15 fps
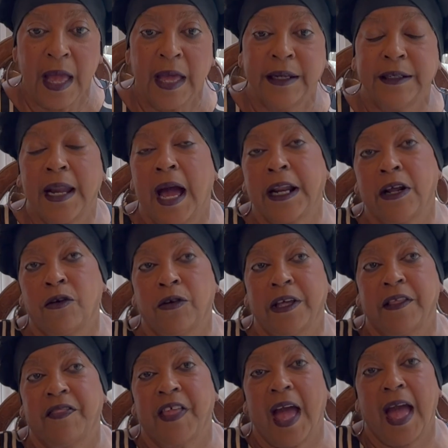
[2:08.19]
Not only
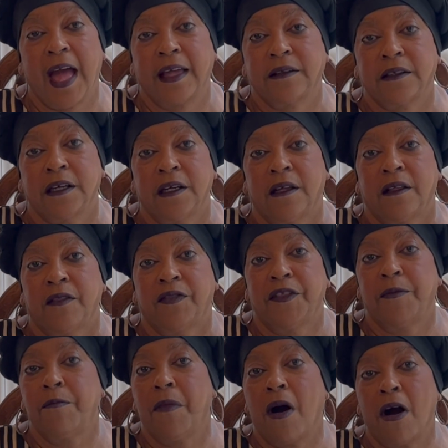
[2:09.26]
that, the
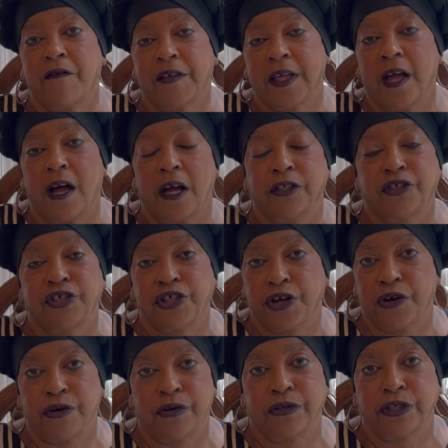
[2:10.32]
Moravian
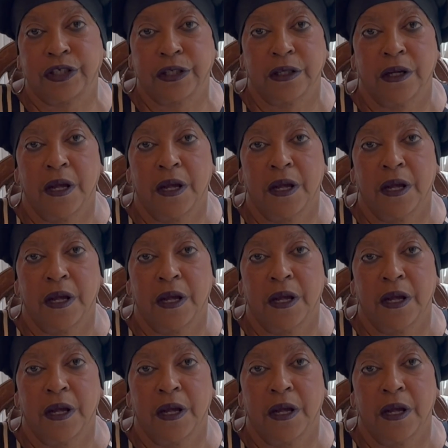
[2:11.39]
Church